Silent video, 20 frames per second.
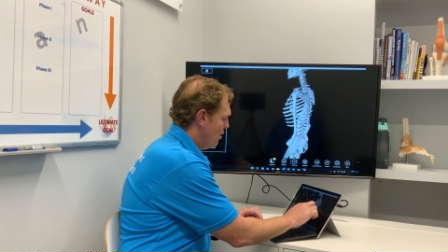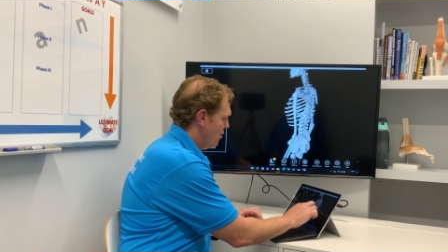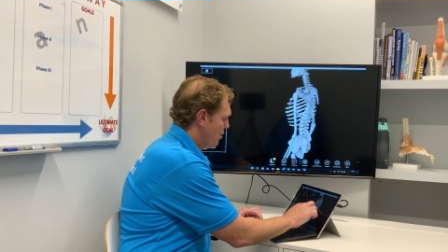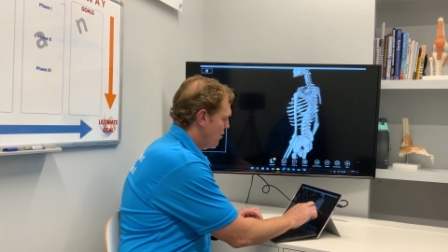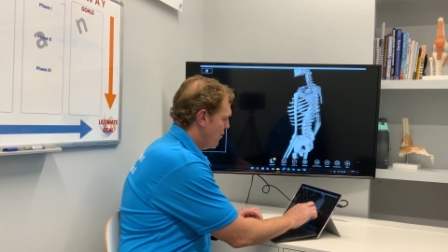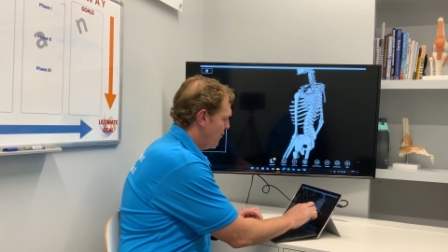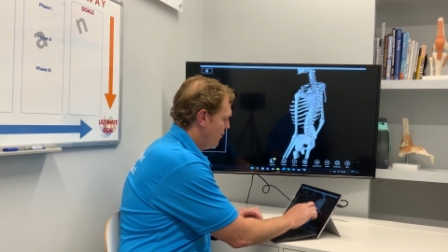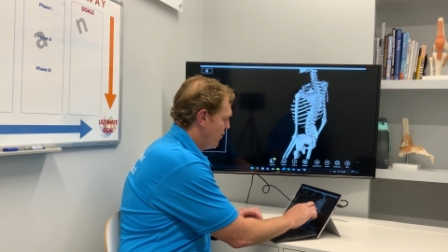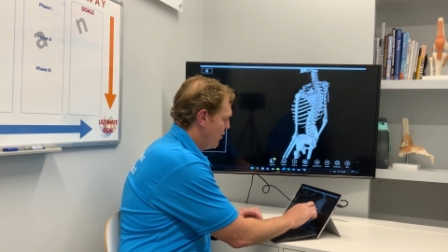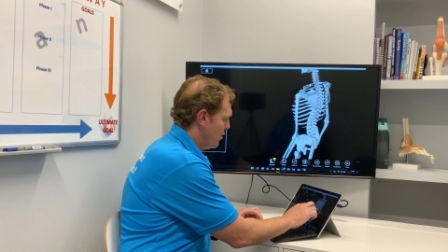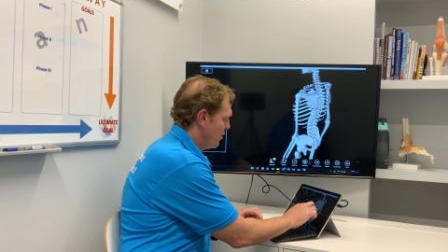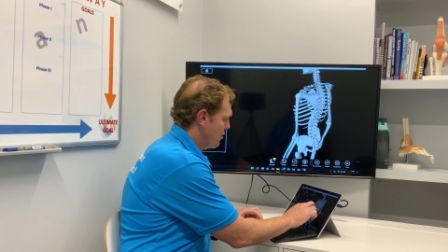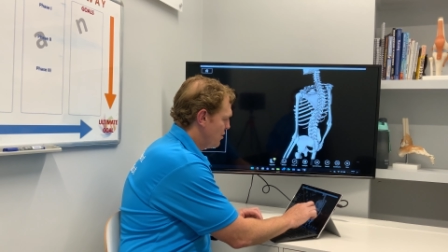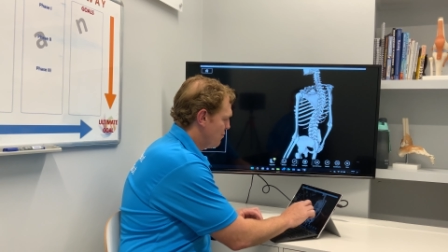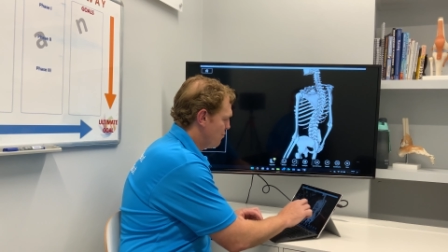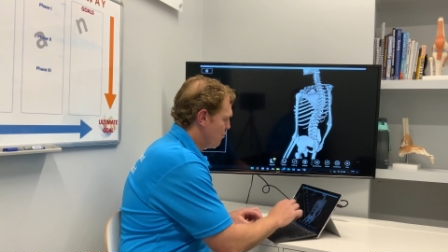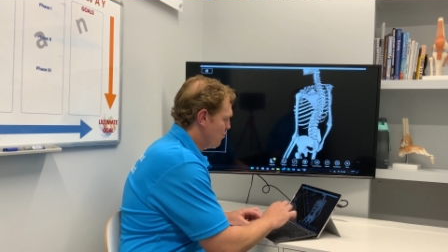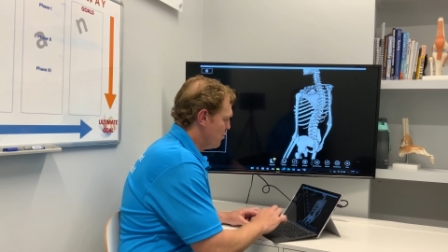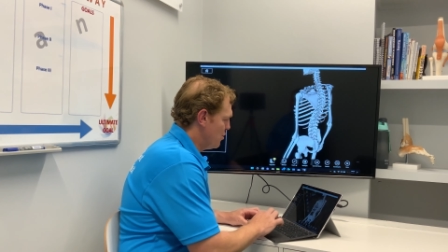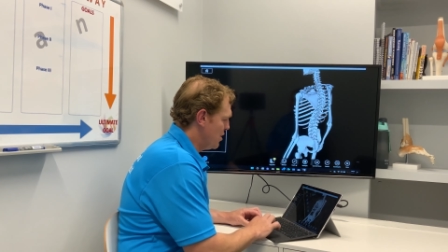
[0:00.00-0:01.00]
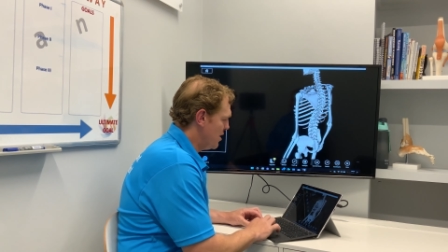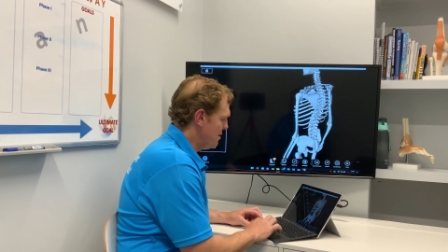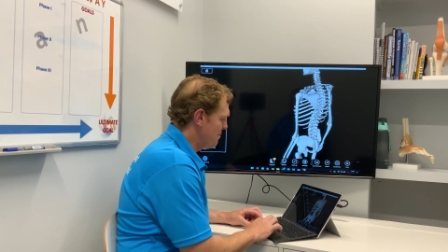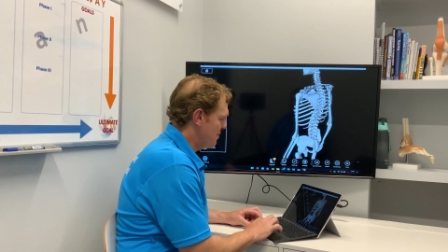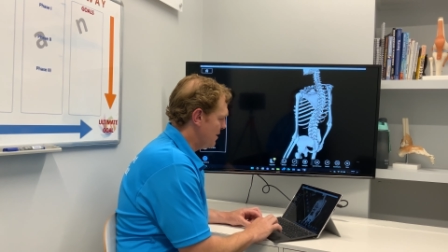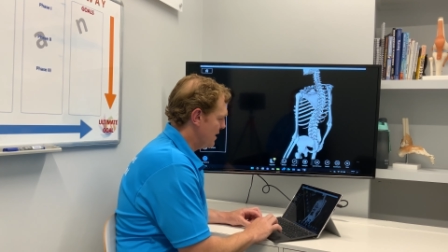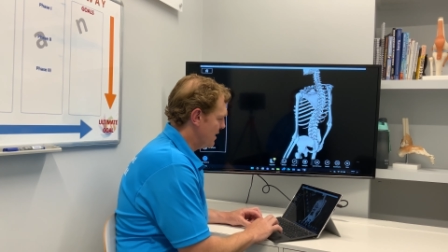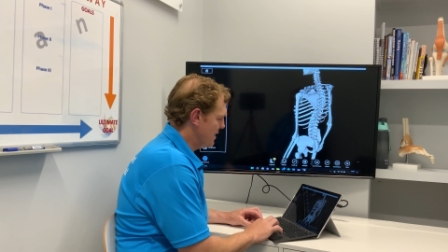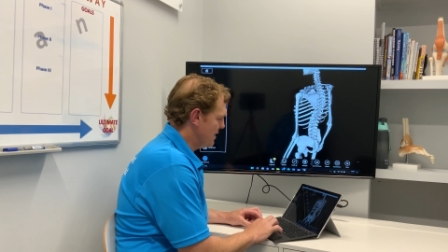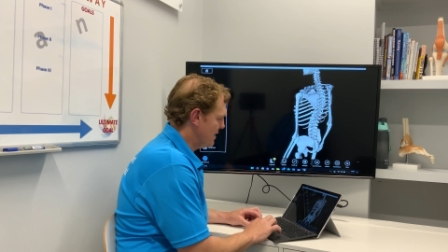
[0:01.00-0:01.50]
the first
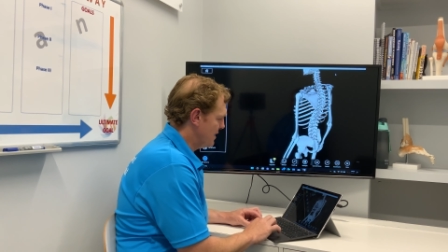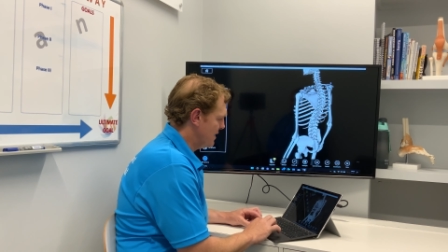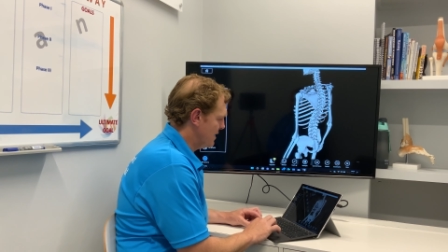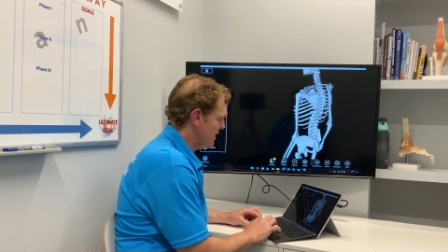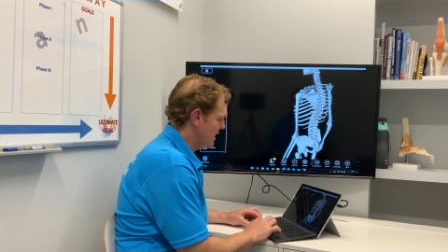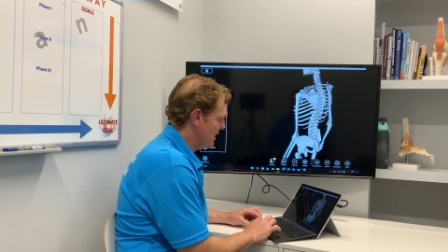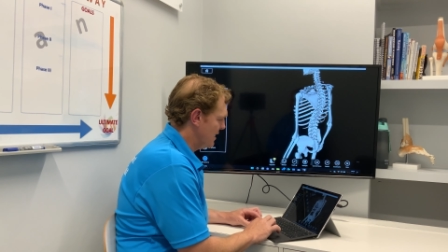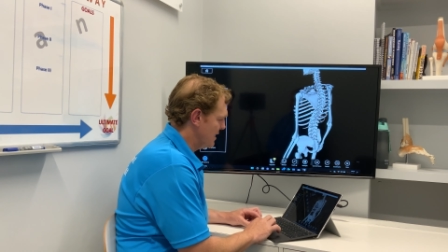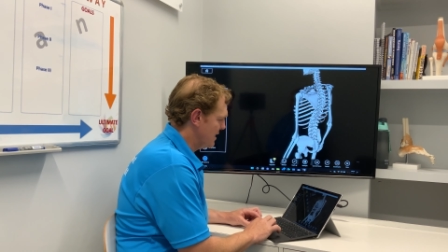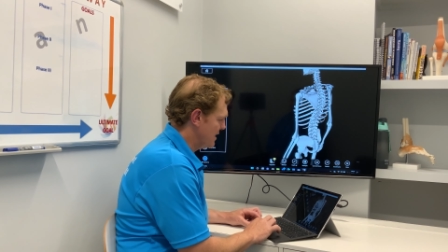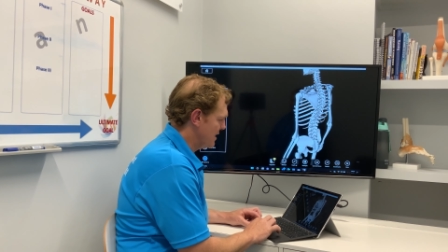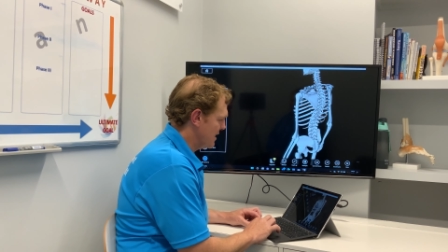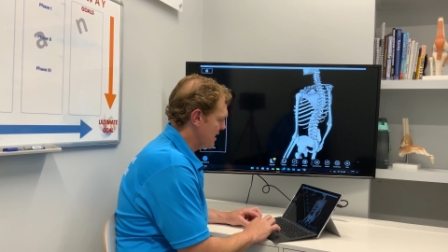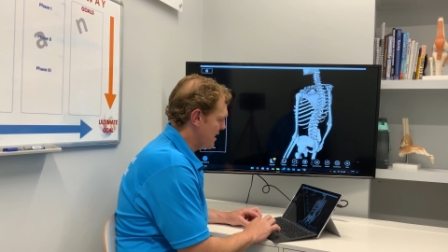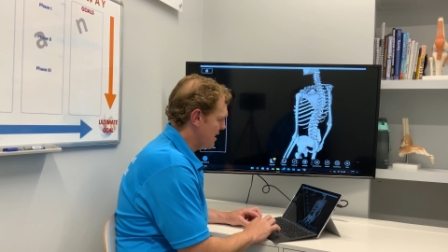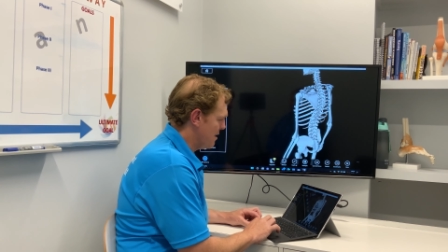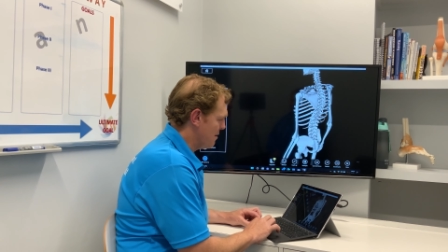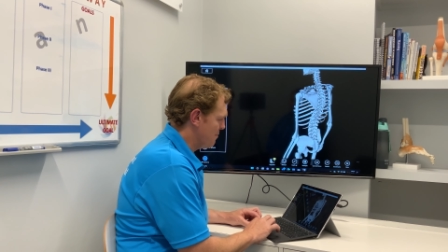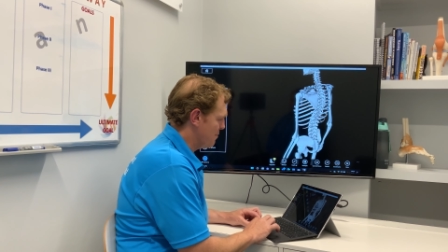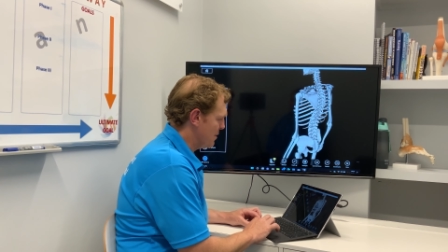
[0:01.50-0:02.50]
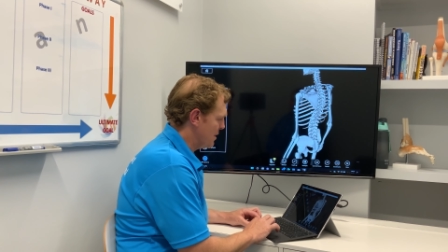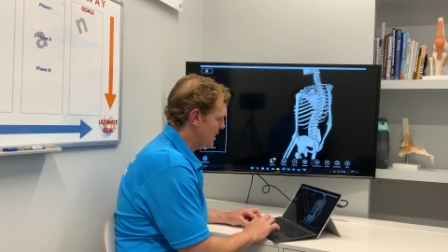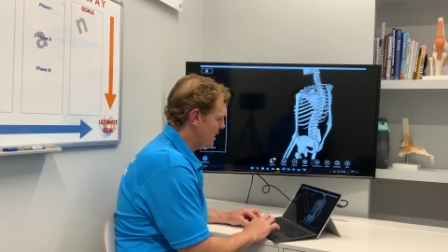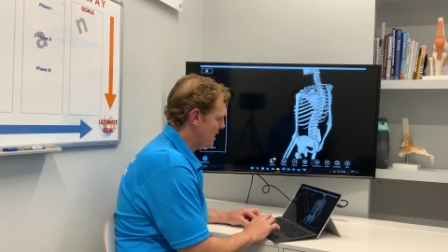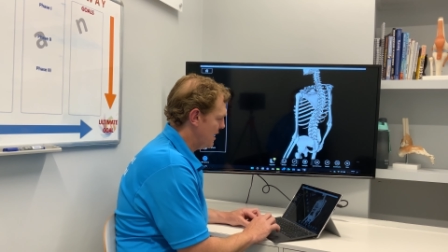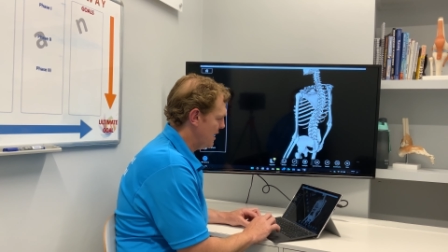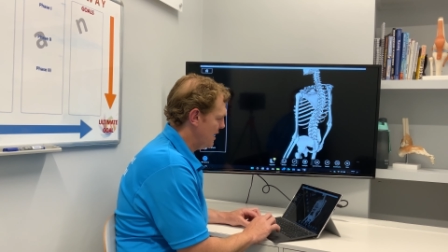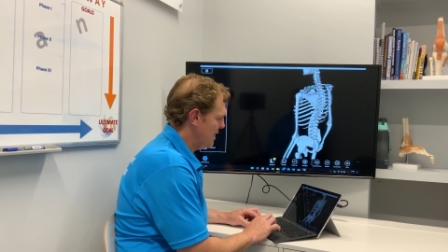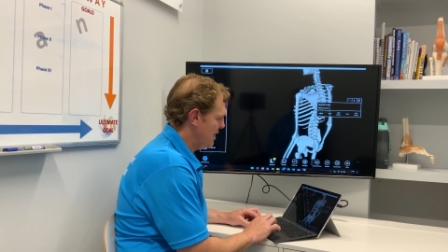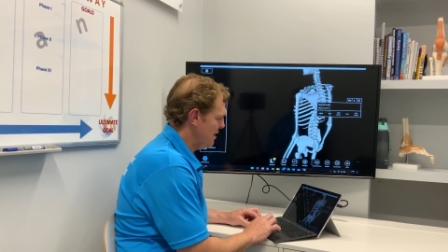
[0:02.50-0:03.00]
rib sits up
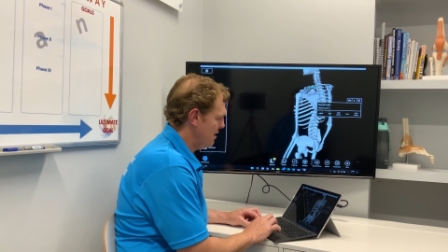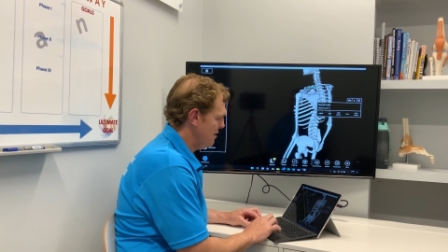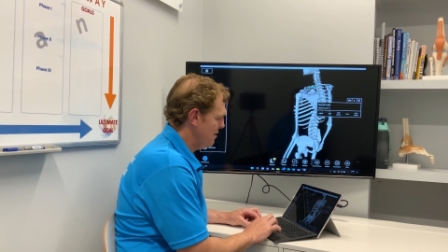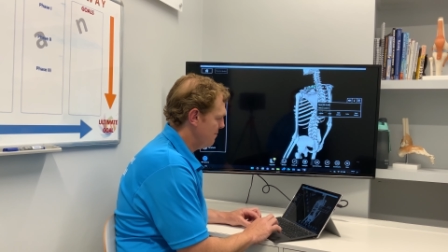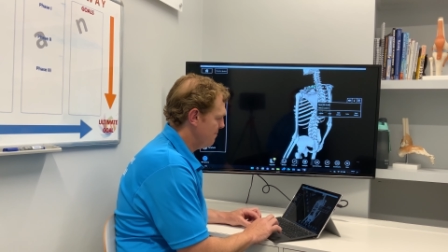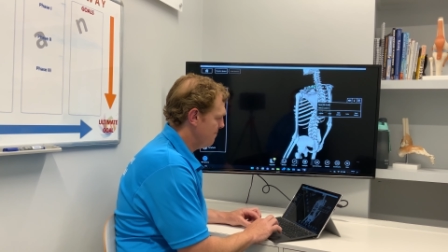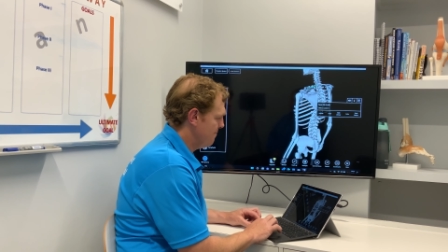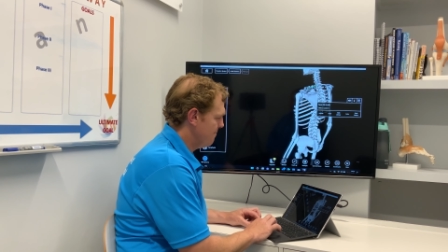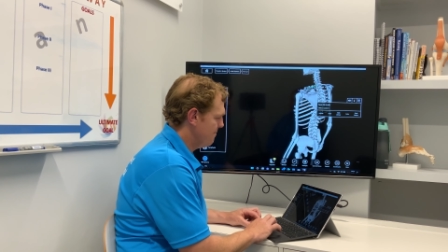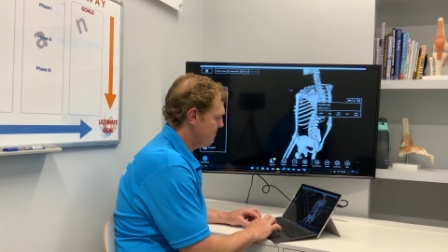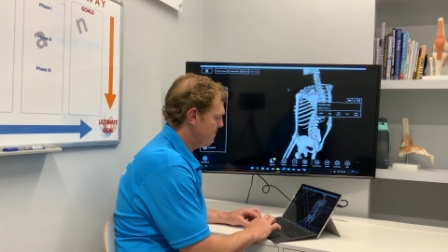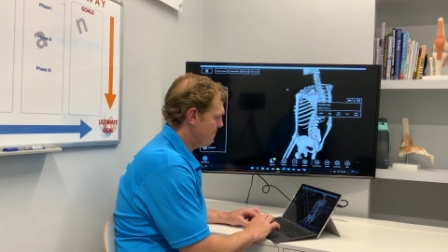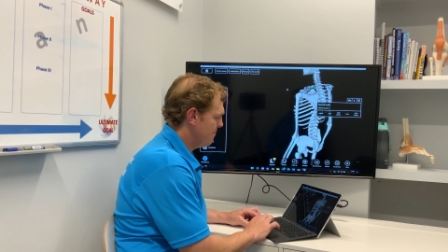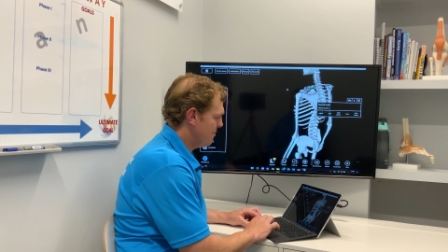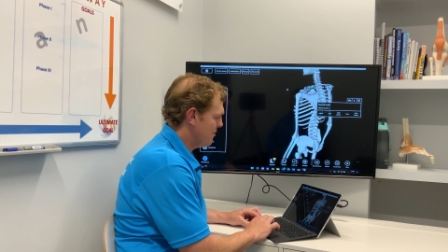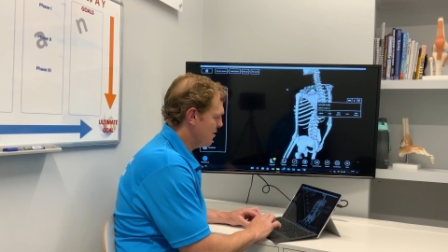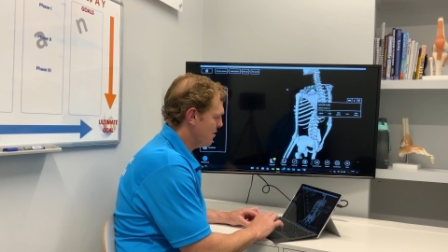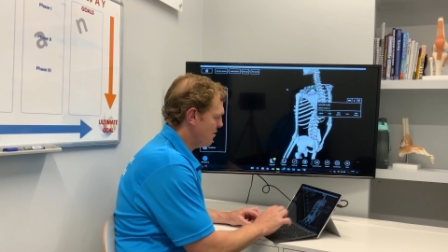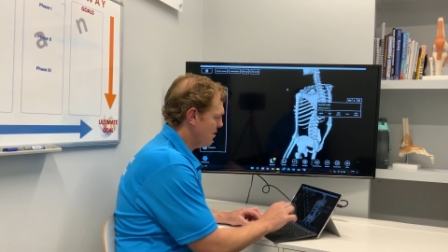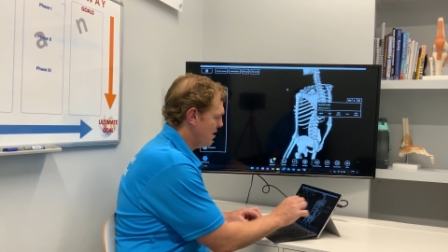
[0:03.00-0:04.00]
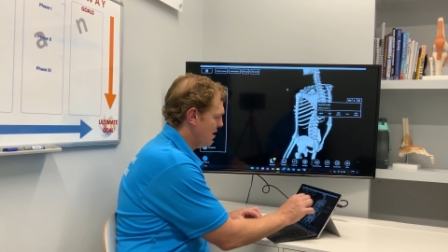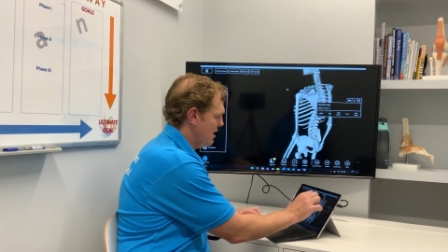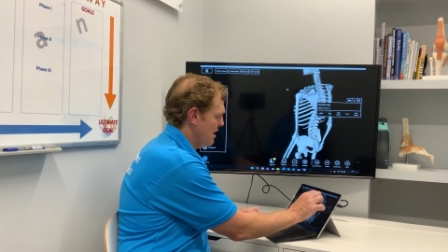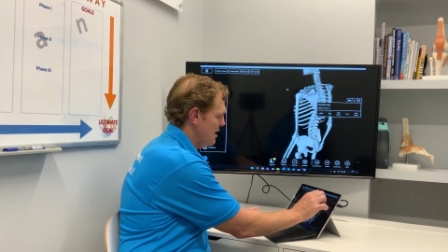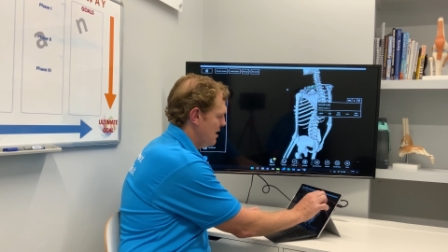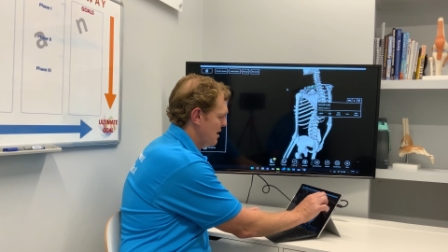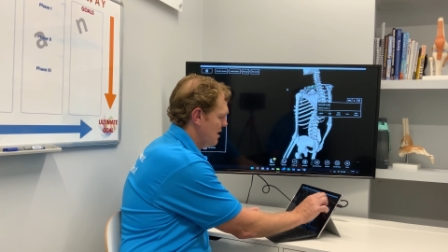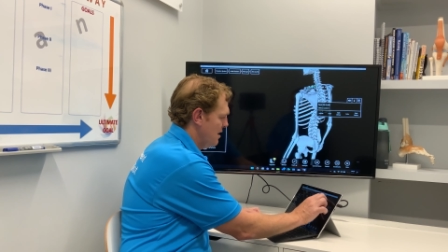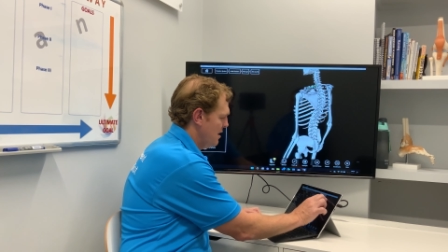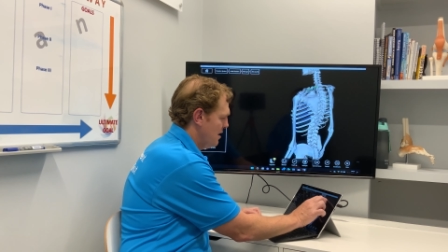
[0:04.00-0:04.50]
here,
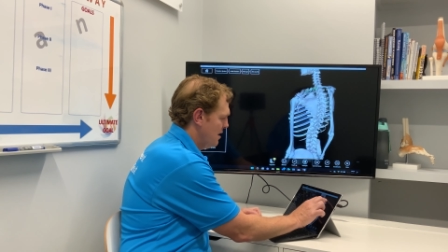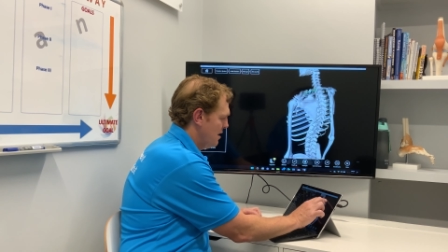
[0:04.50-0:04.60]
okay?